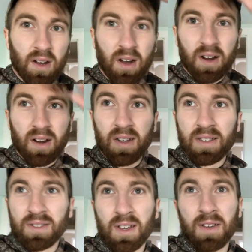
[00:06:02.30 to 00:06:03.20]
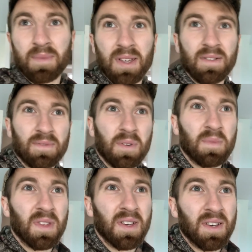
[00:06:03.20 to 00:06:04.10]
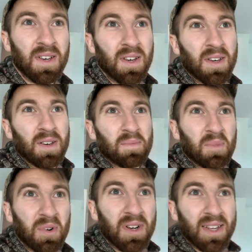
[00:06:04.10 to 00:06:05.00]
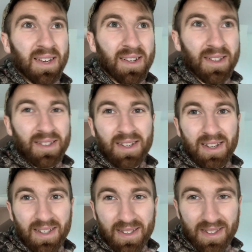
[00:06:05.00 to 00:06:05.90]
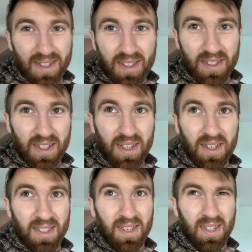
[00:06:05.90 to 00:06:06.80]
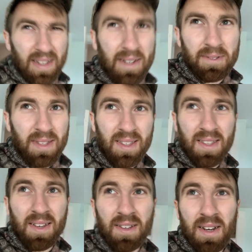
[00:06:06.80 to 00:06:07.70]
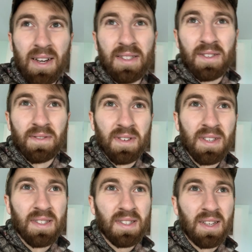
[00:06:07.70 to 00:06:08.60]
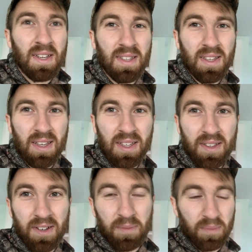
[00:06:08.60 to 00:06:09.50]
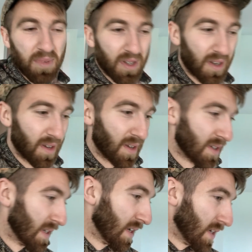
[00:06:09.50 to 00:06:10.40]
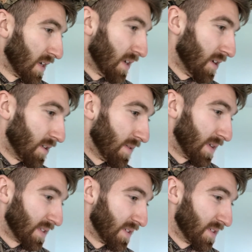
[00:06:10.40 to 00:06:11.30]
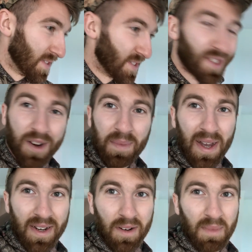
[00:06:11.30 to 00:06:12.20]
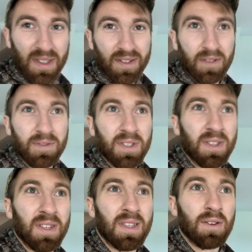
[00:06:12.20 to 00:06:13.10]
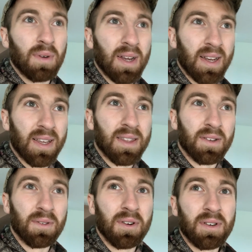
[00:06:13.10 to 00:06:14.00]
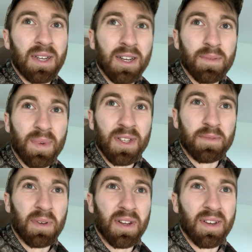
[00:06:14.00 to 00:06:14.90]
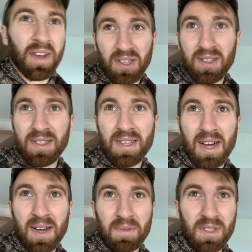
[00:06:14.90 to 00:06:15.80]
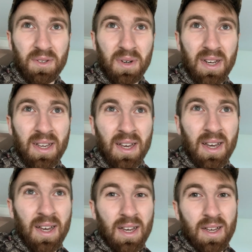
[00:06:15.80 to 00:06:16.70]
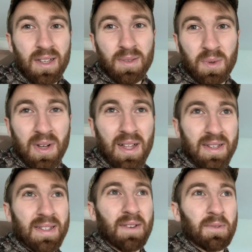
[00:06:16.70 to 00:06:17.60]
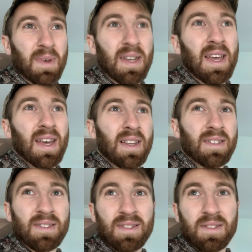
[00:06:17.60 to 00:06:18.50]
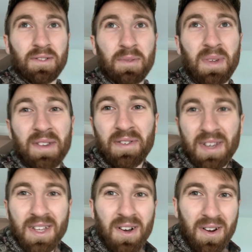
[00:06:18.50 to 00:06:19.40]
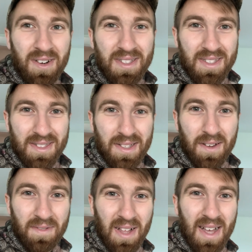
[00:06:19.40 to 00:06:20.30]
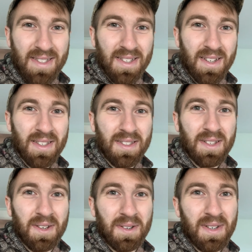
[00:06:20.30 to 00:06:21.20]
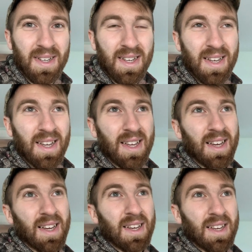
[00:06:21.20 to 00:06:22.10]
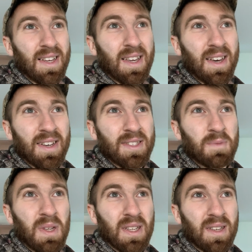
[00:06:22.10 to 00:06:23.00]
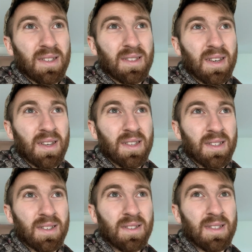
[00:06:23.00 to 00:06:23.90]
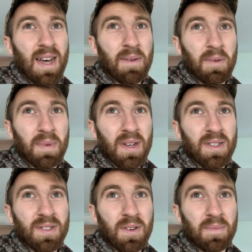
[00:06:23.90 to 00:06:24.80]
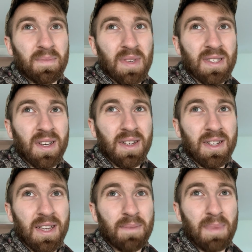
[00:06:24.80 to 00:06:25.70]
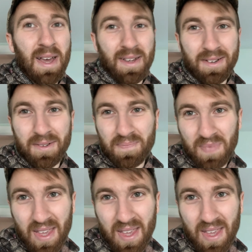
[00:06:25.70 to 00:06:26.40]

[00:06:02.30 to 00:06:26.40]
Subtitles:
Alright, so I'm in from the morning hunt. I didn't see anything, and I don't think the other guys have seen anything either, but I'm about to start packing up my stuff to get ready to hit the road here, but it's been a good time. Enjoyed some quality time with my dad and a little bit of cards and stuff last night, so yeah, it's been a good time up here, so I'm excited to get back up